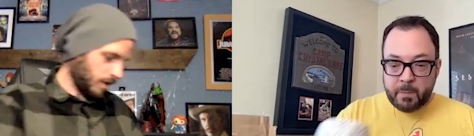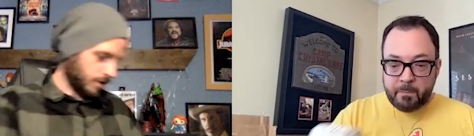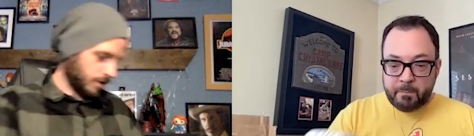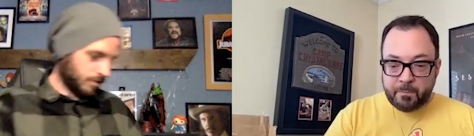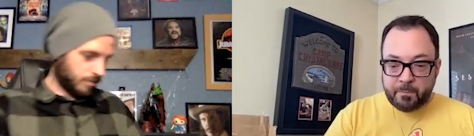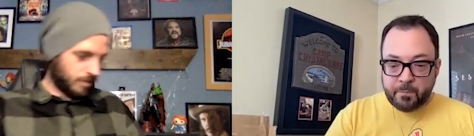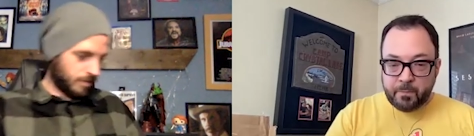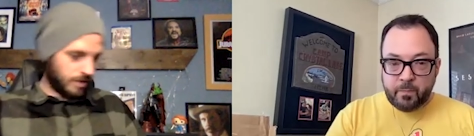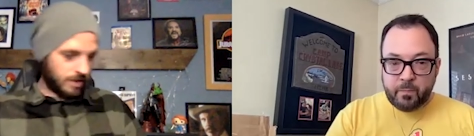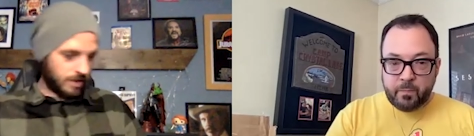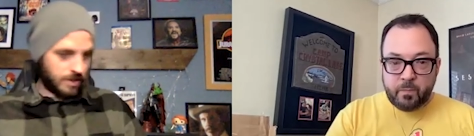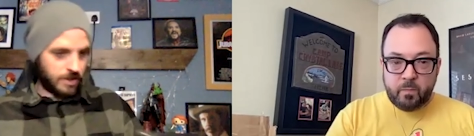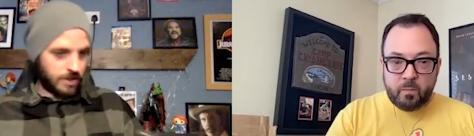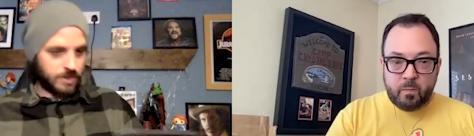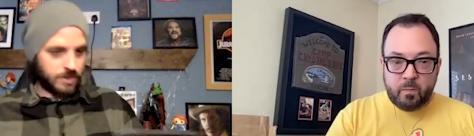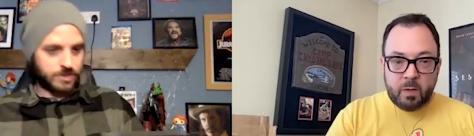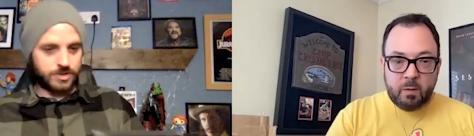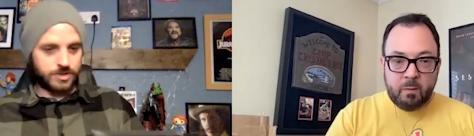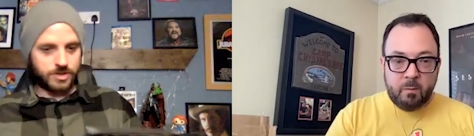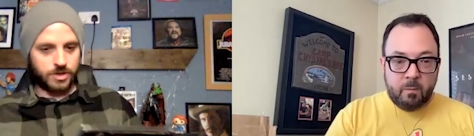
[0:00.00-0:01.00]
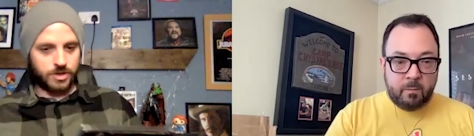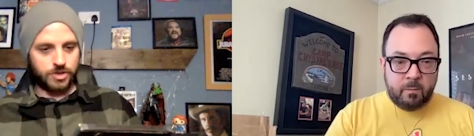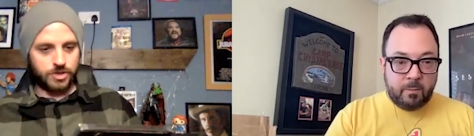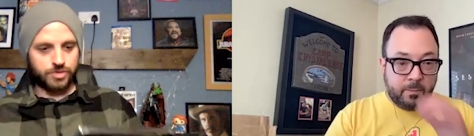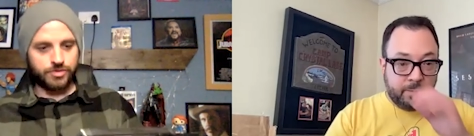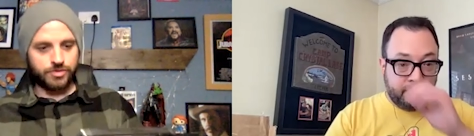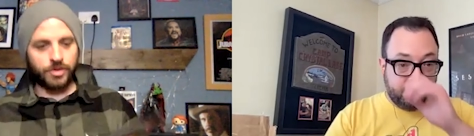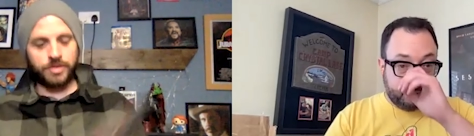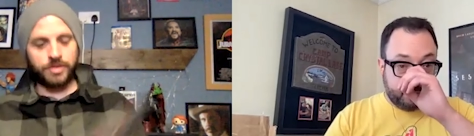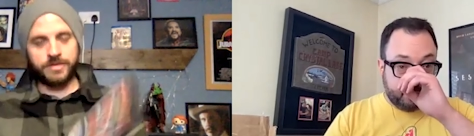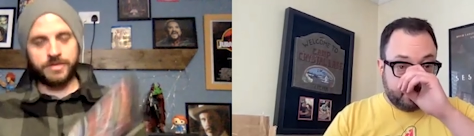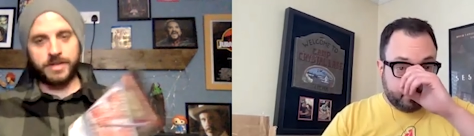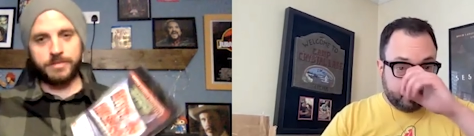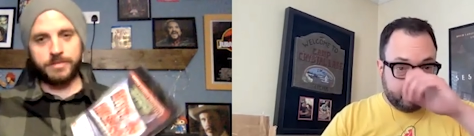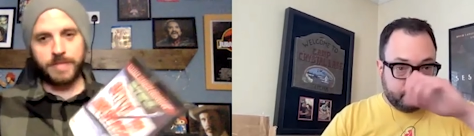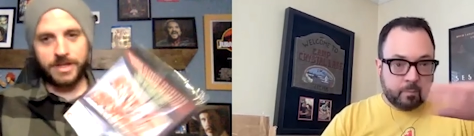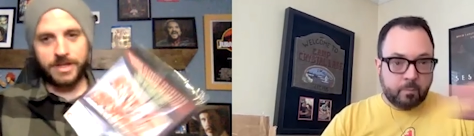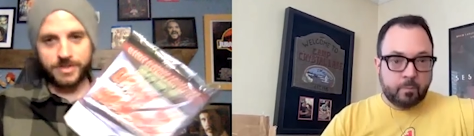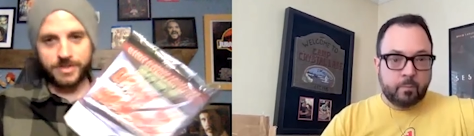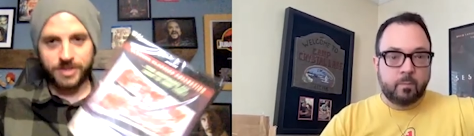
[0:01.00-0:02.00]
Speaker 1: one is Drive-In
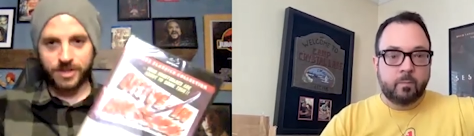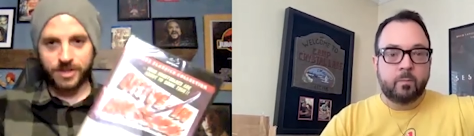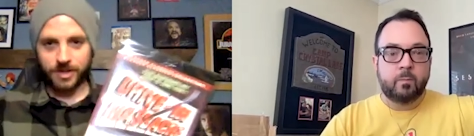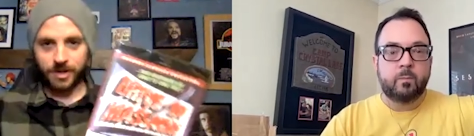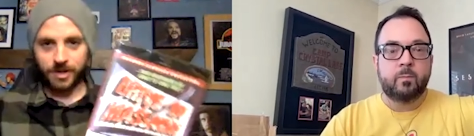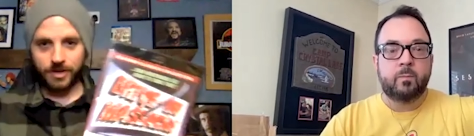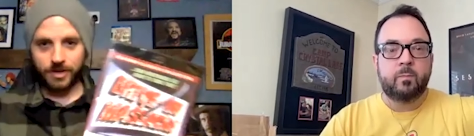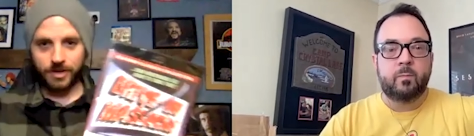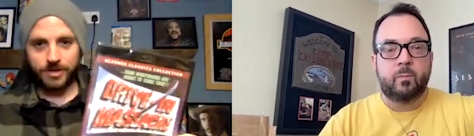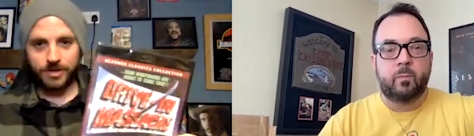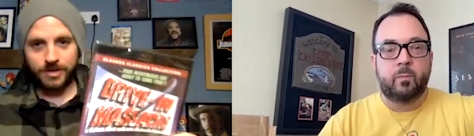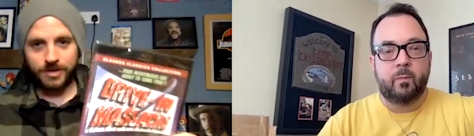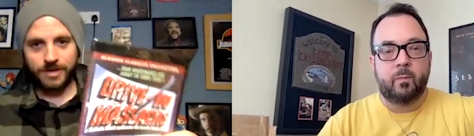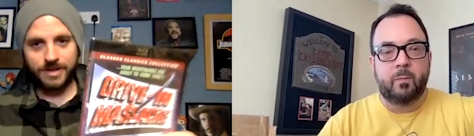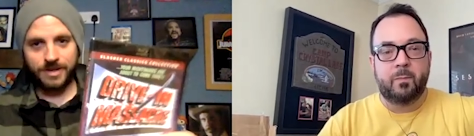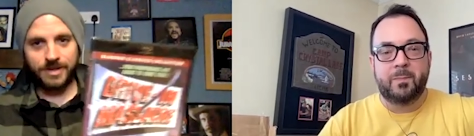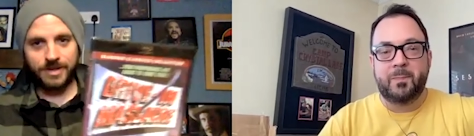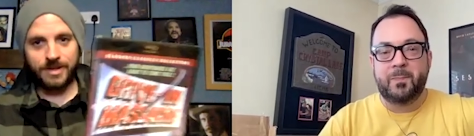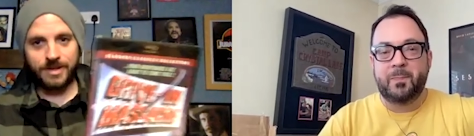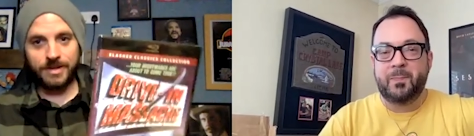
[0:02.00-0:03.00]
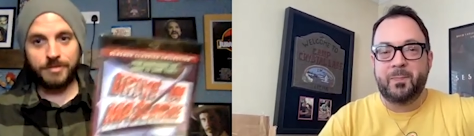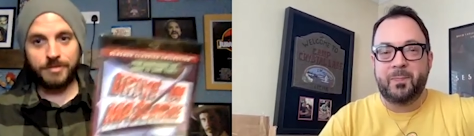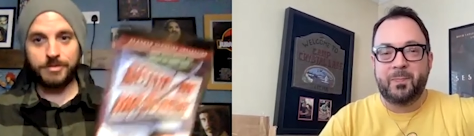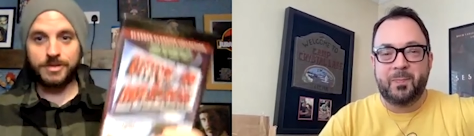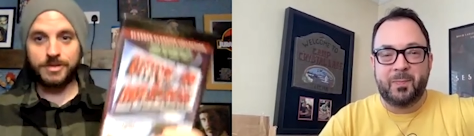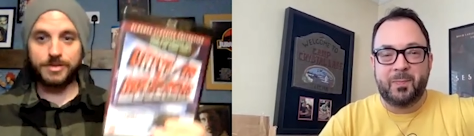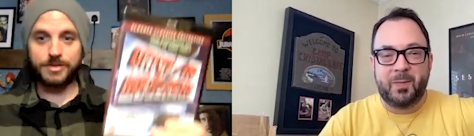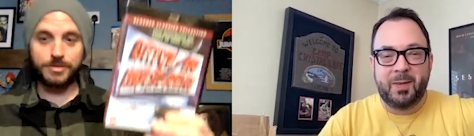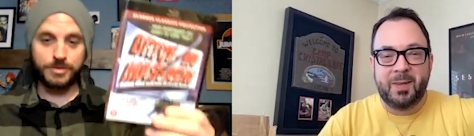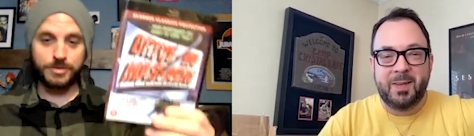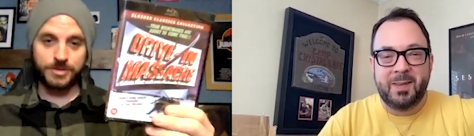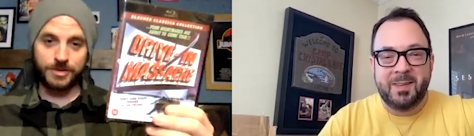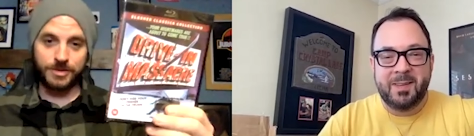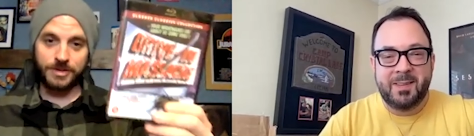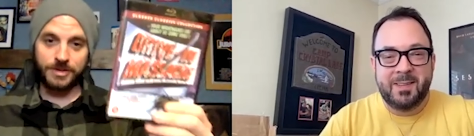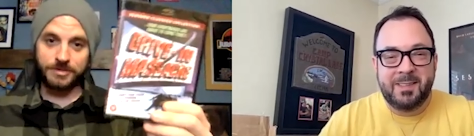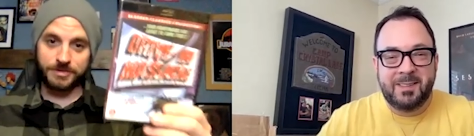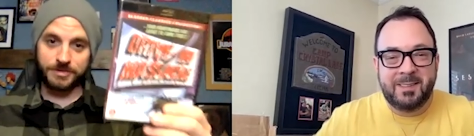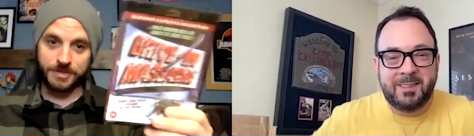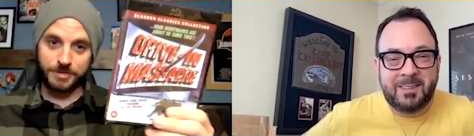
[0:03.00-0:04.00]
Massacre which is also
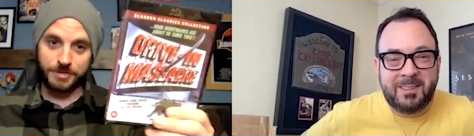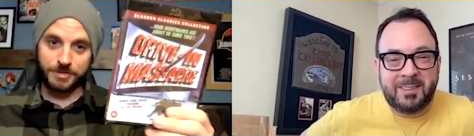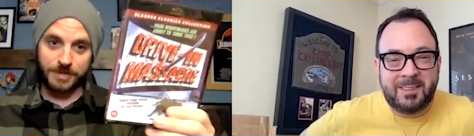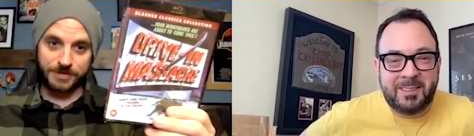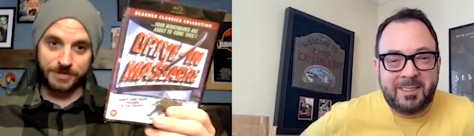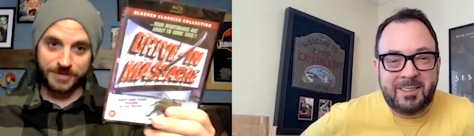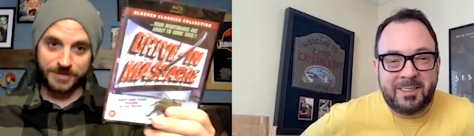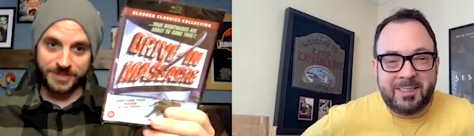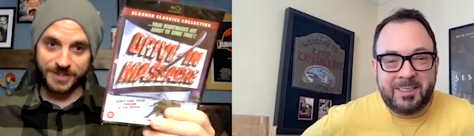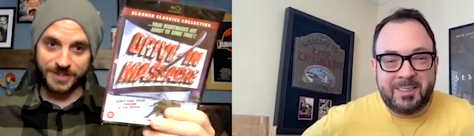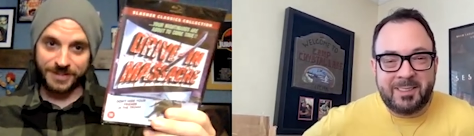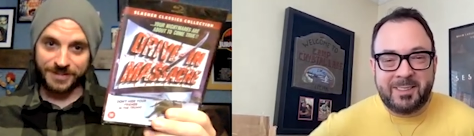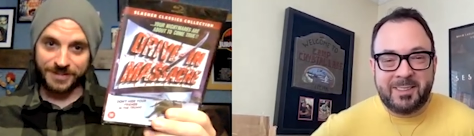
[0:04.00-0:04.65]
another film I haven't seen.